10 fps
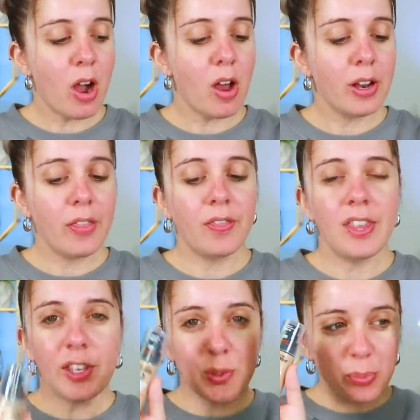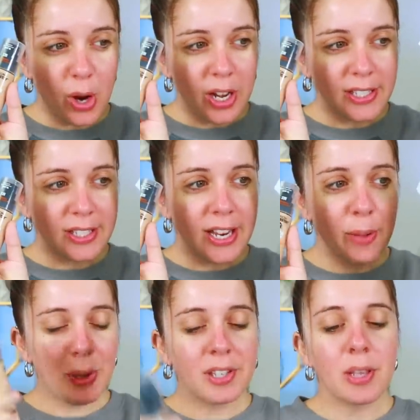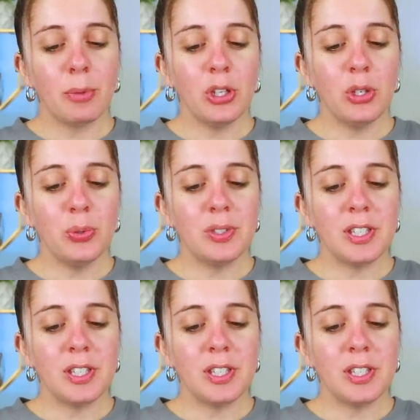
on these products today because I'm gonna use